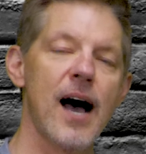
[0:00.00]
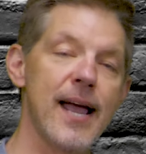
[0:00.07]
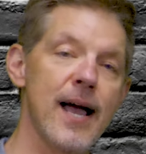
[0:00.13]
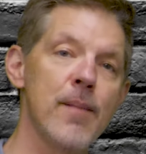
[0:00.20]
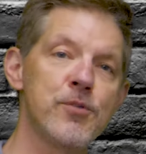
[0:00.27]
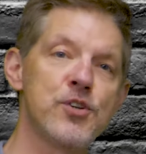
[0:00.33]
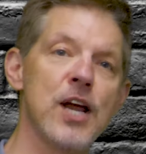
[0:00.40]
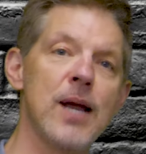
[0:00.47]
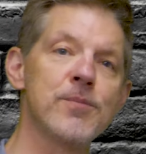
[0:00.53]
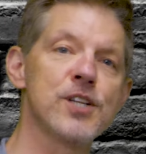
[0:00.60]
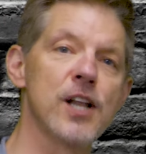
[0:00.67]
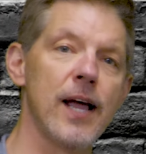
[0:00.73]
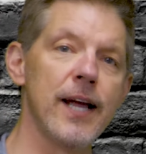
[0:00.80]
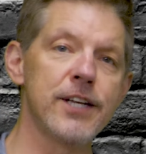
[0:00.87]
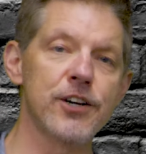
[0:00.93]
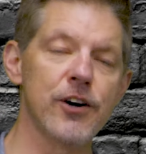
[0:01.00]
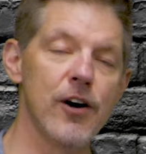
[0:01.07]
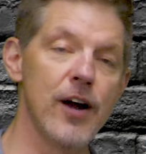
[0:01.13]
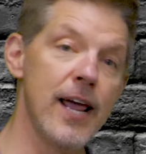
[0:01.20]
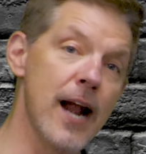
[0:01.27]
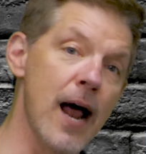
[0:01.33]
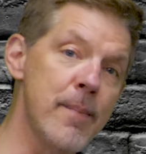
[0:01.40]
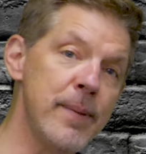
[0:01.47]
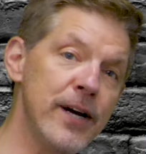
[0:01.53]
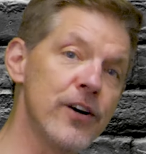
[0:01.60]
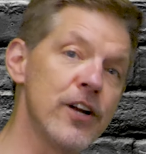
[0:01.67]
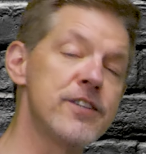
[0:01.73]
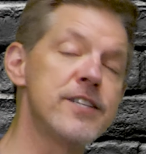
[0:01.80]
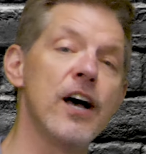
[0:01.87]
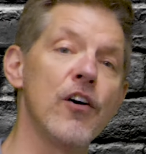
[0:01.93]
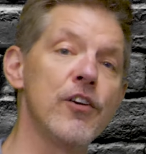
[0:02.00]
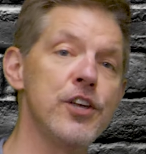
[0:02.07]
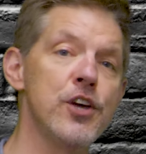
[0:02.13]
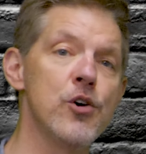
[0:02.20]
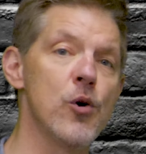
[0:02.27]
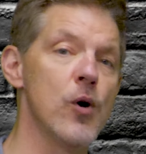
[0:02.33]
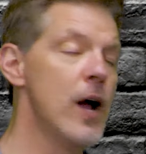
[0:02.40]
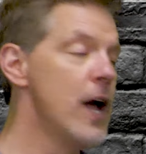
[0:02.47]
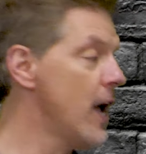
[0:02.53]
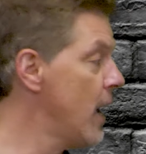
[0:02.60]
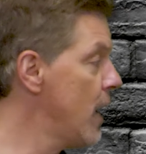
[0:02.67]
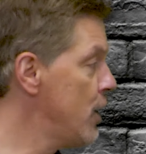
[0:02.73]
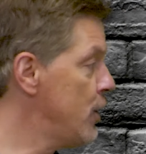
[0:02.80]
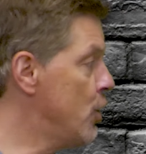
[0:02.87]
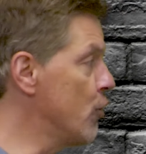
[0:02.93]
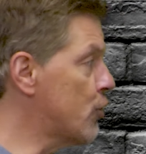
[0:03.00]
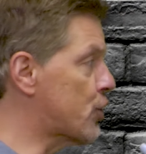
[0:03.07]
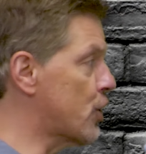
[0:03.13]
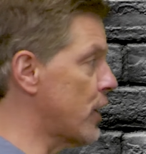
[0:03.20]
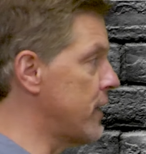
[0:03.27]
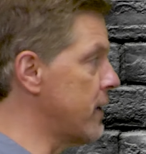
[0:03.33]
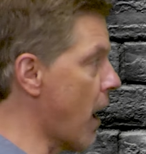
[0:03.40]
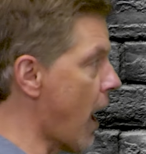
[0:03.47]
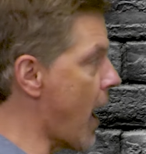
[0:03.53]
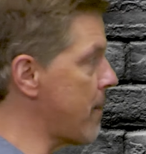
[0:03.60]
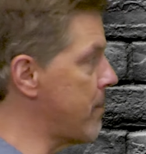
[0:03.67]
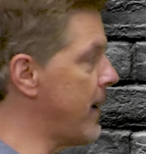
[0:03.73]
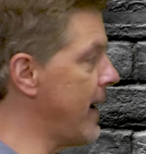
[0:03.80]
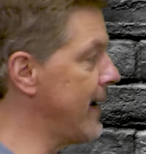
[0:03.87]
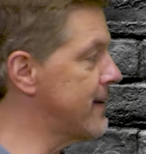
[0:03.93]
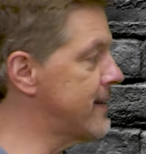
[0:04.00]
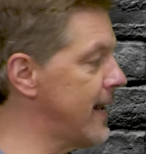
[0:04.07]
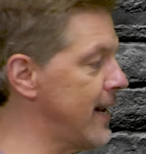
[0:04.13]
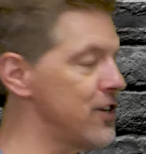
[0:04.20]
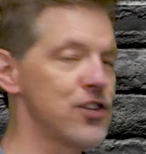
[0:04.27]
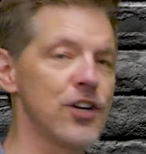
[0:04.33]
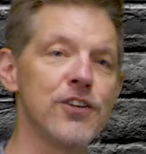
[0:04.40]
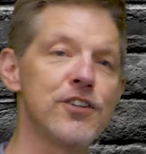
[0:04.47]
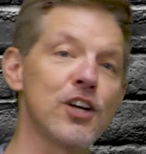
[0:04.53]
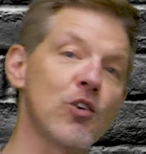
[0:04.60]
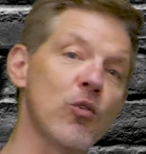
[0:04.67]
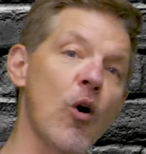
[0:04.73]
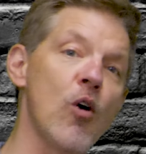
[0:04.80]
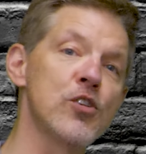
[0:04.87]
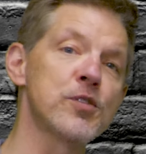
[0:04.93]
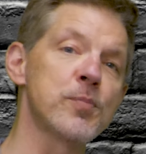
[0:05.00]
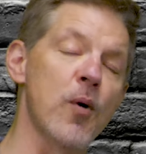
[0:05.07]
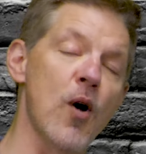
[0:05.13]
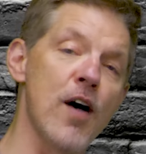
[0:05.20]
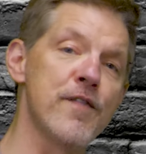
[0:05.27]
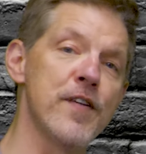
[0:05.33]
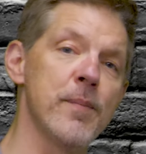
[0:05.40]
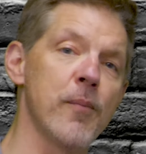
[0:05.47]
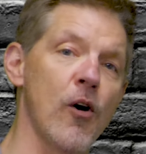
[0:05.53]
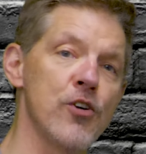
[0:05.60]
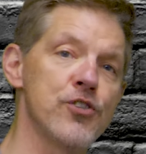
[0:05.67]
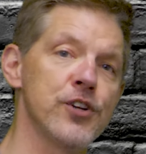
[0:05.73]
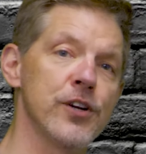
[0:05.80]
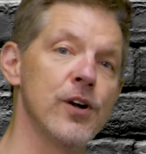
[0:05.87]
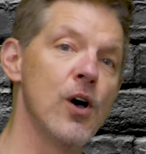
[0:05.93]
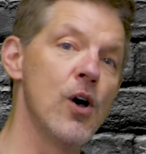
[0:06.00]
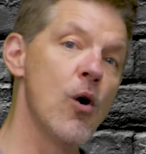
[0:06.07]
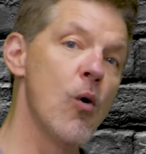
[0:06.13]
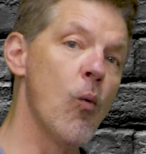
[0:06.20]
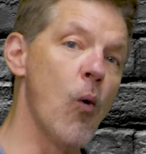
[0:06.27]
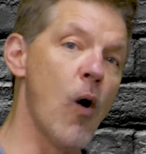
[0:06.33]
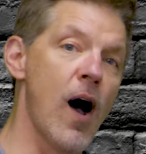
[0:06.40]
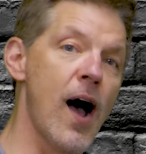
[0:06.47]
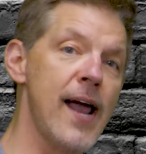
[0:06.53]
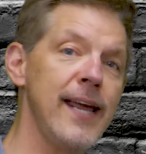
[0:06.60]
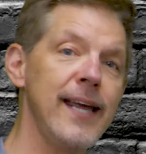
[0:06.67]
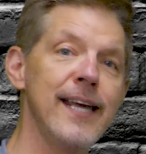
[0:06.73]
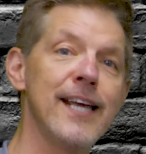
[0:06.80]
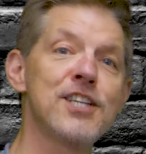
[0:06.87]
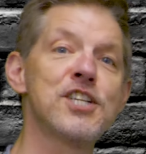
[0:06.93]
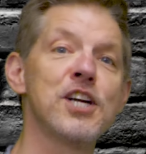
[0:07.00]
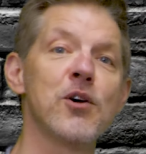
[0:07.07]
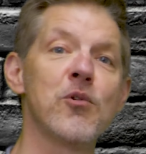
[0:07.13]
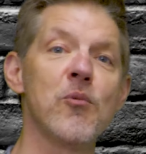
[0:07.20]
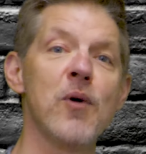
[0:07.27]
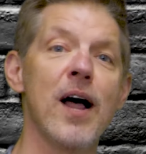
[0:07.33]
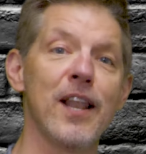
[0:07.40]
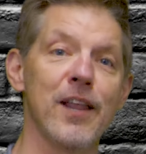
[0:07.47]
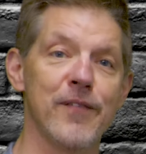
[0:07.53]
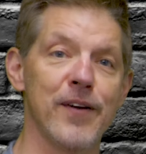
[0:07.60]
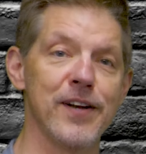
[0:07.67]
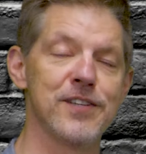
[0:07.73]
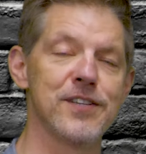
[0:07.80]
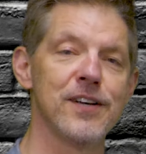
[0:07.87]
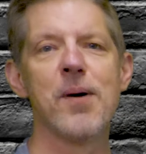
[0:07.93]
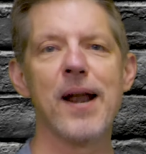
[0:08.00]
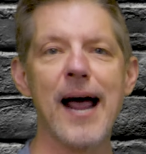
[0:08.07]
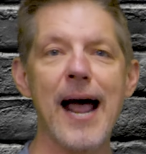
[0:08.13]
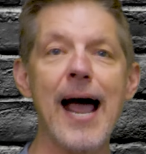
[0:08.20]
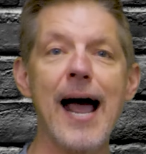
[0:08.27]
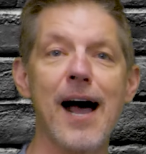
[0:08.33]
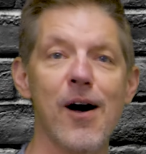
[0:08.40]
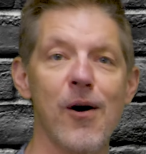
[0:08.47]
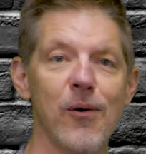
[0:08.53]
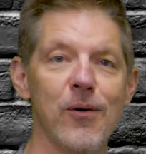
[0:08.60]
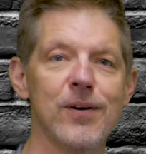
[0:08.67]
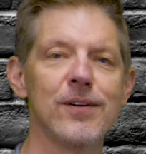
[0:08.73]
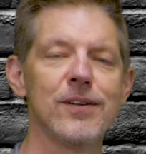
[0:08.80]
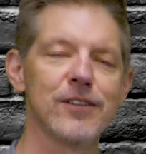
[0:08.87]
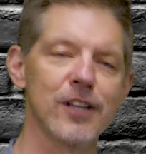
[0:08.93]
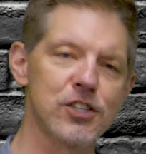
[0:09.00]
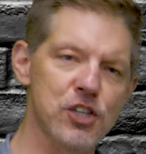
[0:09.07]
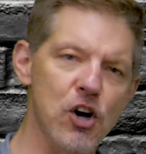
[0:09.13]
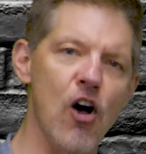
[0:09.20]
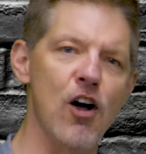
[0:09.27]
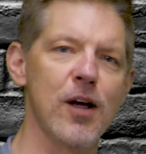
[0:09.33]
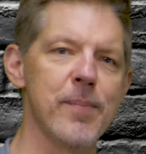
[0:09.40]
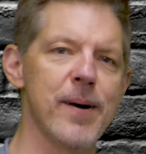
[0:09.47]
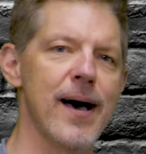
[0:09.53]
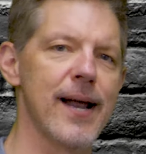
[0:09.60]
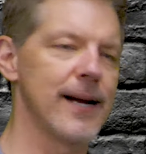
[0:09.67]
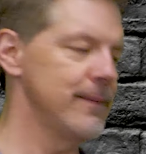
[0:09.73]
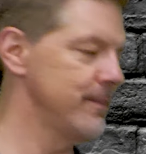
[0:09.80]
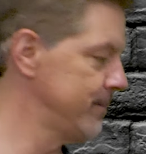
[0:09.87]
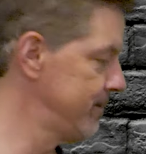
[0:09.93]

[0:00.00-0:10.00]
Hi, I'm James Leichter, and I'm here to tell you you should not pay attention to gross profit margin. Why? It's irrelevant. But how? Let's talk about it.